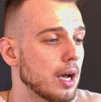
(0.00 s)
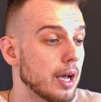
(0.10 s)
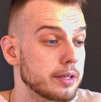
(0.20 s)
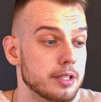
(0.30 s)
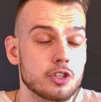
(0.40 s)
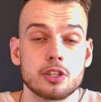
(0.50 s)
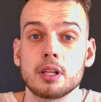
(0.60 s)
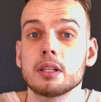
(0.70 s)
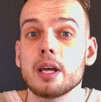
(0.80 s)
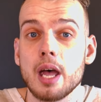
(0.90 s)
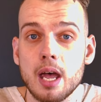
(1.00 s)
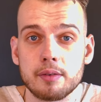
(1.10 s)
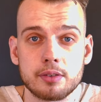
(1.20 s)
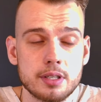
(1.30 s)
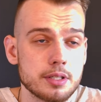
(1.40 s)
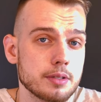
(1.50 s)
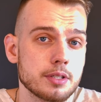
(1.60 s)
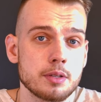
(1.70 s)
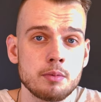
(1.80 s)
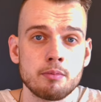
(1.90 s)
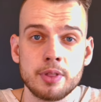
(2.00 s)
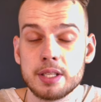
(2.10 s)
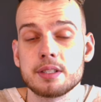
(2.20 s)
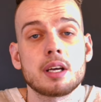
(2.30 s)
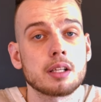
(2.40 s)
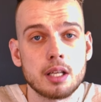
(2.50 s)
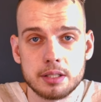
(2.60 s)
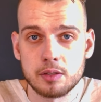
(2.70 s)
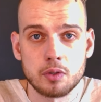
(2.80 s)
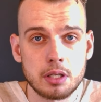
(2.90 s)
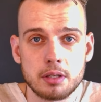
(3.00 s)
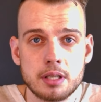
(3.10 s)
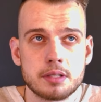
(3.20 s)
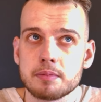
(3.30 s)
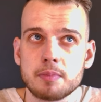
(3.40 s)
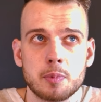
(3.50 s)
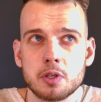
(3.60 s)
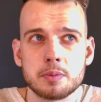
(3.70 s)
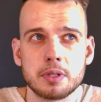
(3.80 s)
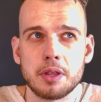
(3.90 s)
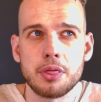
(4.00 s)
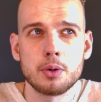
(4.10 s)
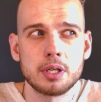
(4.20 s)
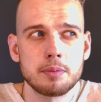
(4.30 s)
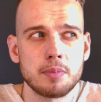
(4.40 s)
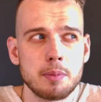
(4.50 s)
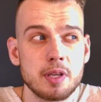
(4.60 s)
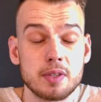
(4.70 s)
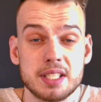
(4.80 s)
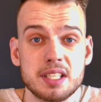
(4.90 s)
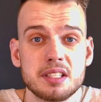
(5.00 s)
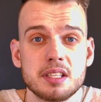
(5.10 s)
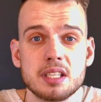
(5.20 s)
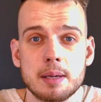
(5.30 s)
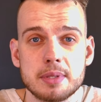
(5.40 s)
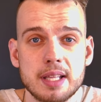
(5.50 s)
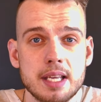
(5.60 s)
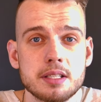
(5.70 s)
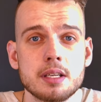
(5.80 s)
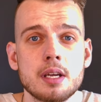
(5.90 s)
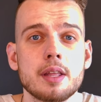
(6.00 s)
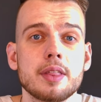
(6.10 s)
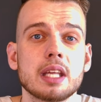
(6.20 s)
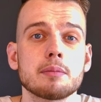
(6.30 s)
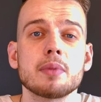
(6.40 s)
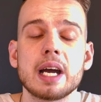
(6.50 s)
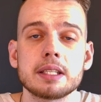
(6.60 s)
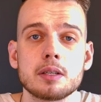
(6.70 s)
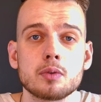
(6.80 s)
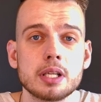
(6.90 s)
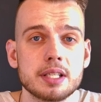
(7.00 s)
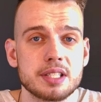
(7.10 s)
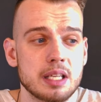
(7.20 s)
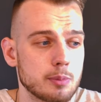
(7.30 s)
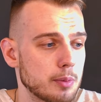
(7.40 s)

additional efforts. So that's not a lot to agree. It's approximately 30, maybe even 60 times less than buying a real estate